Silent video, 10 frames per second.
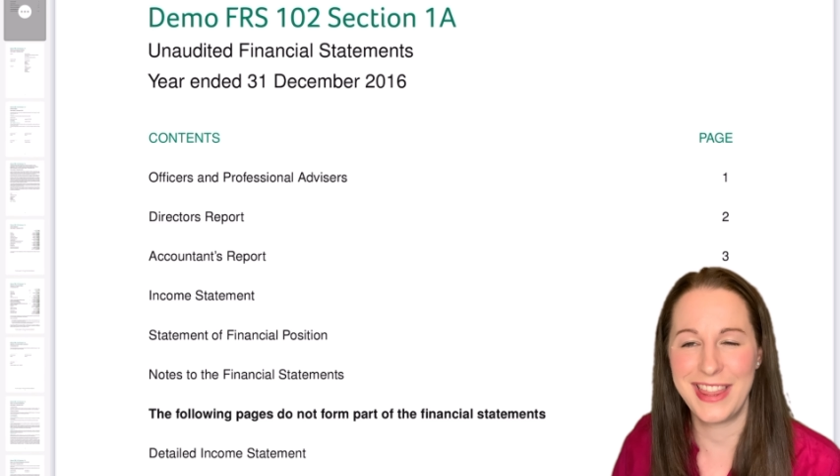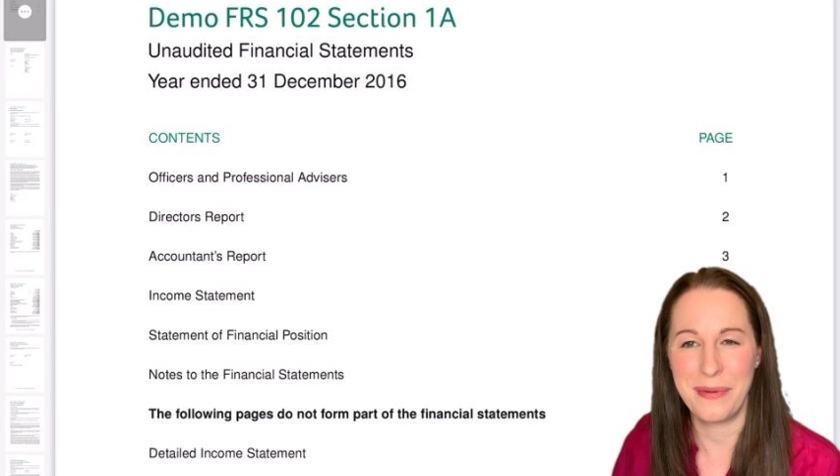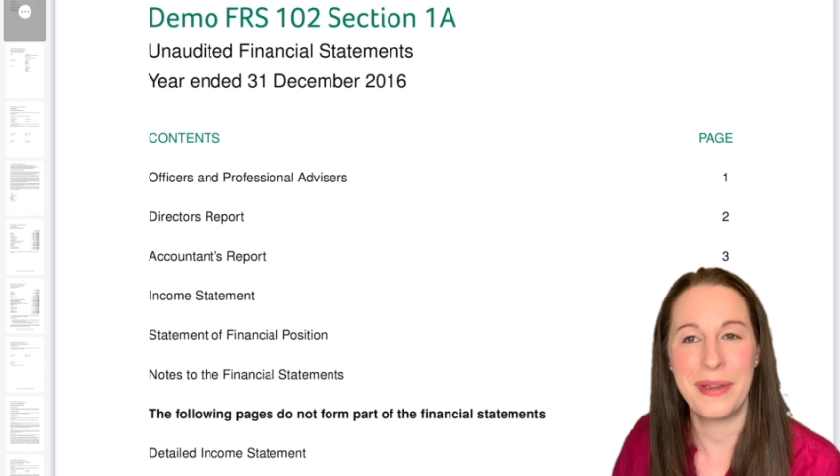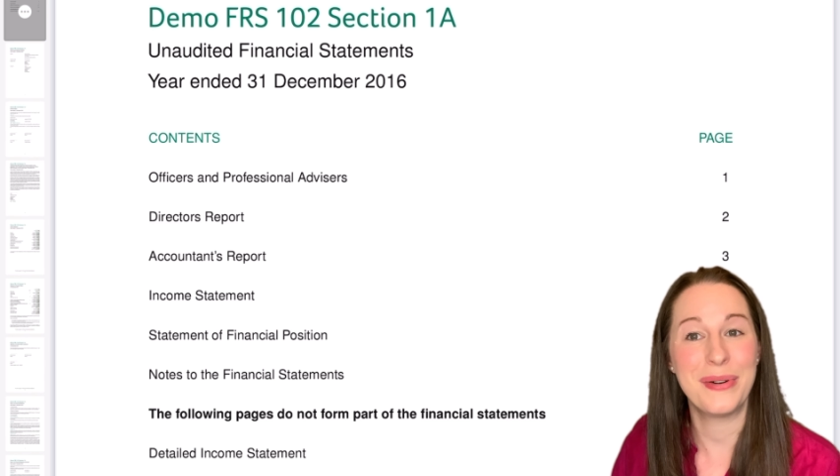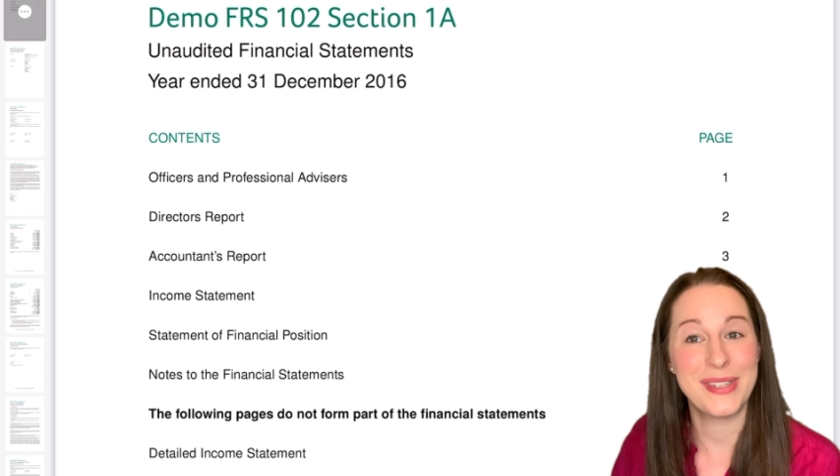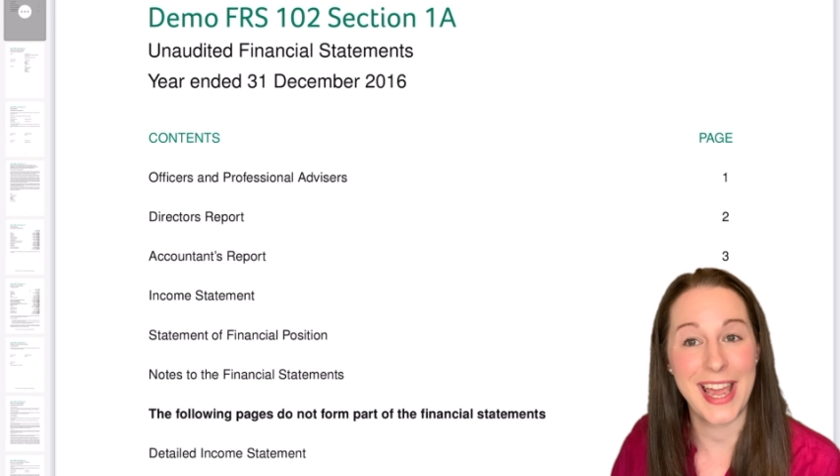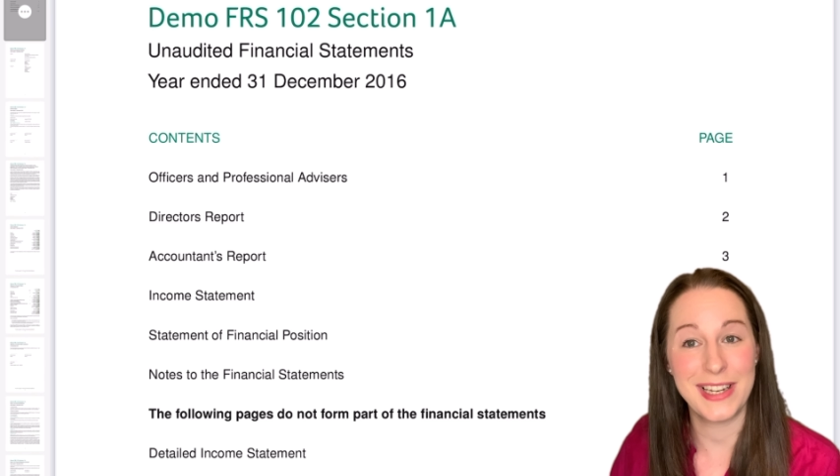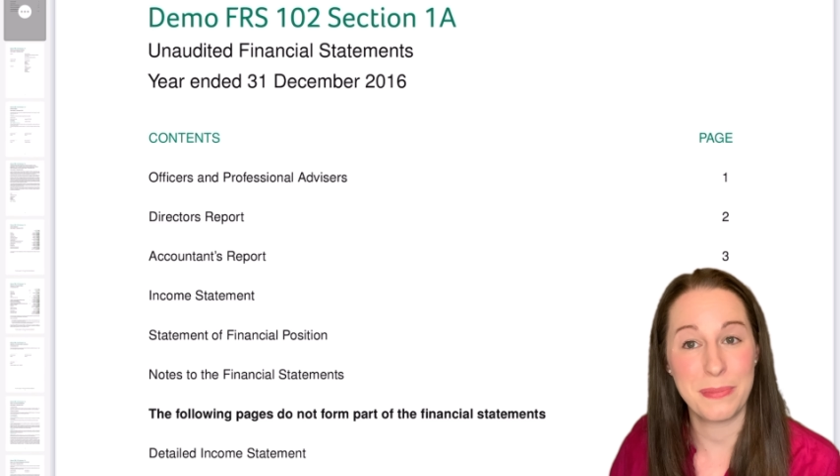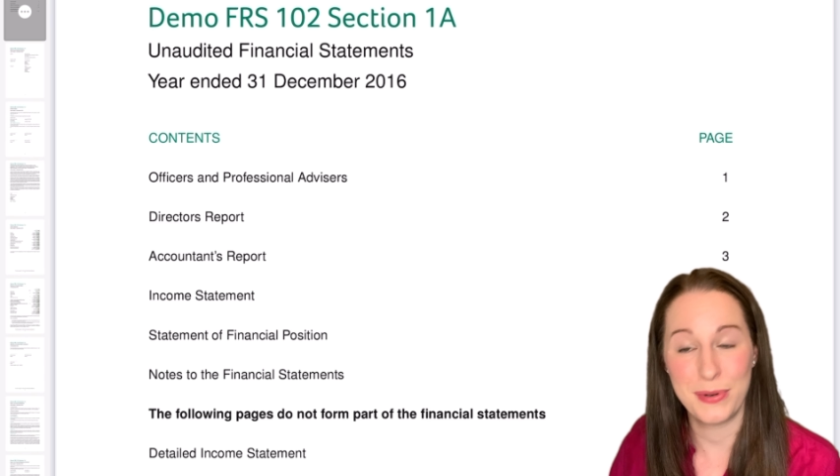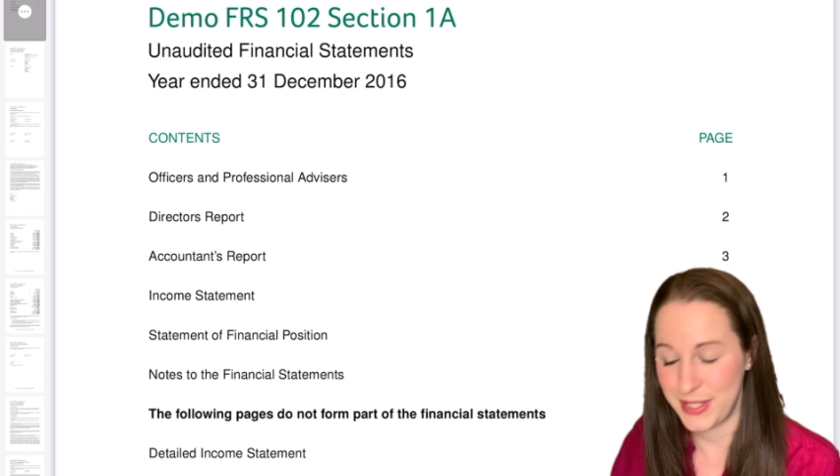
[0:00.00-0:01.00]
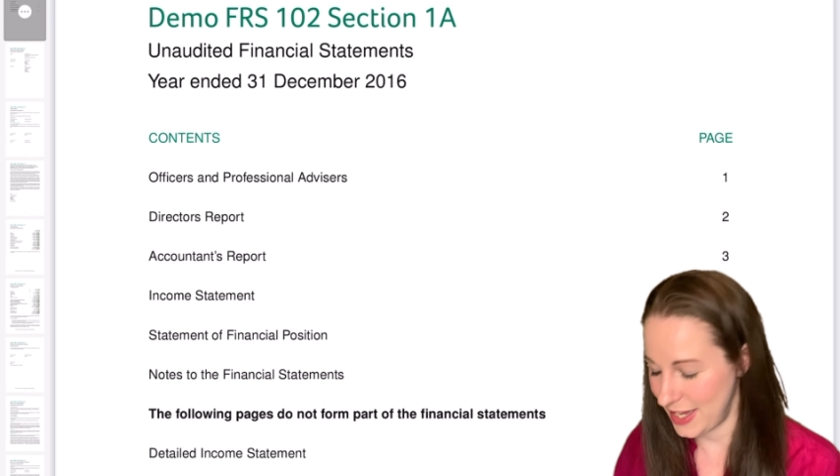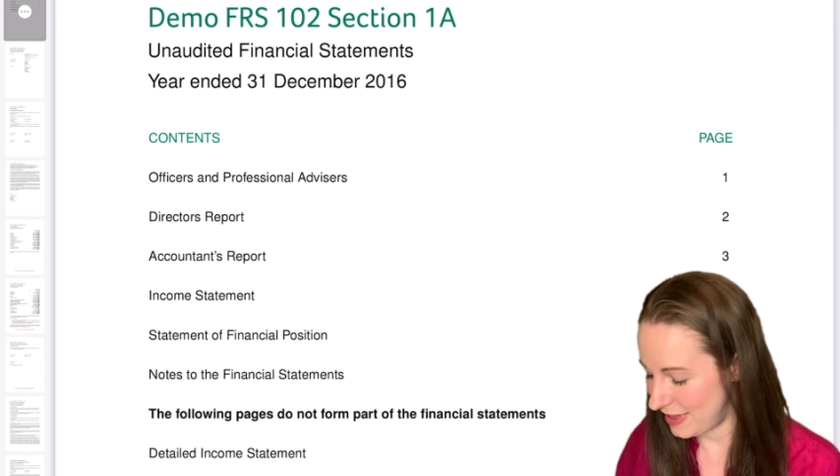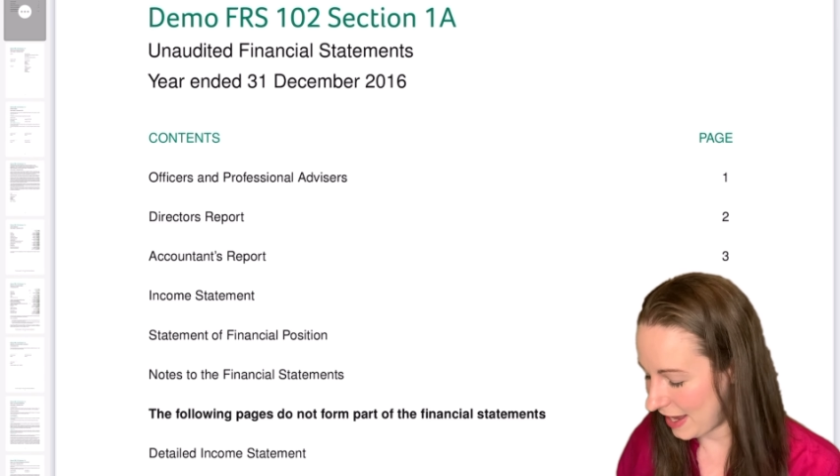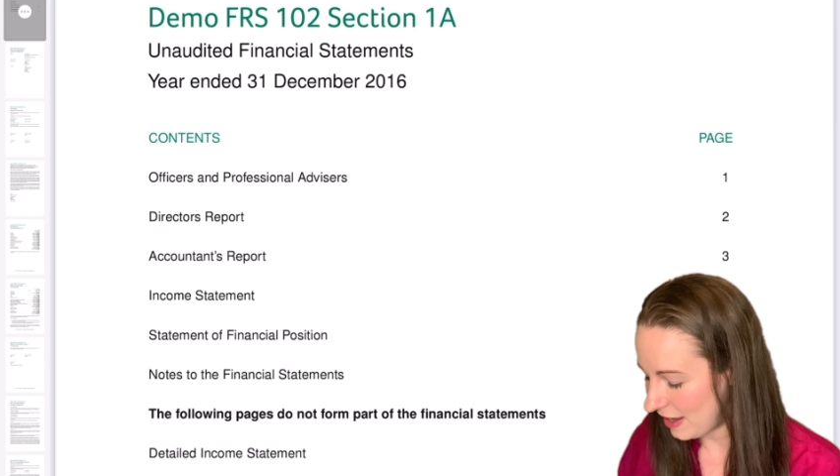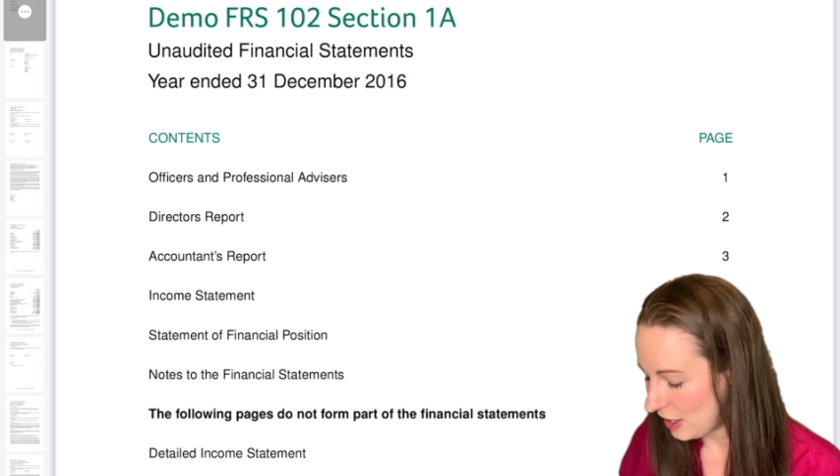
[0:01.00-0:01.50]
that we all tend to put in
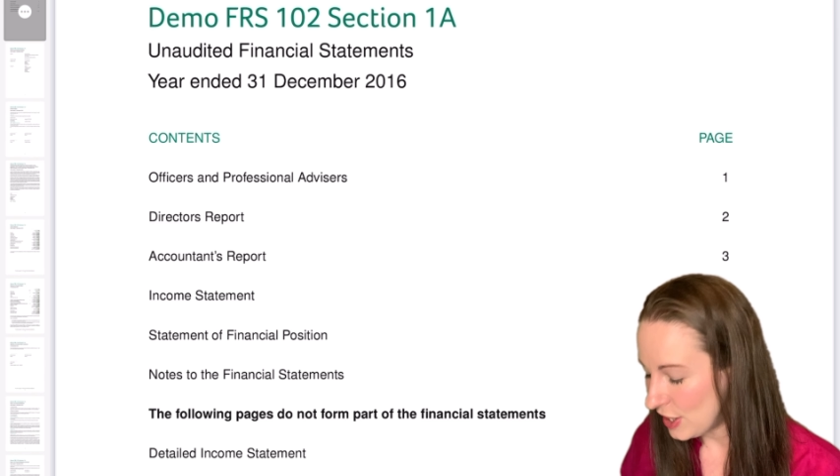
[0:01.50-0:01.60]
there.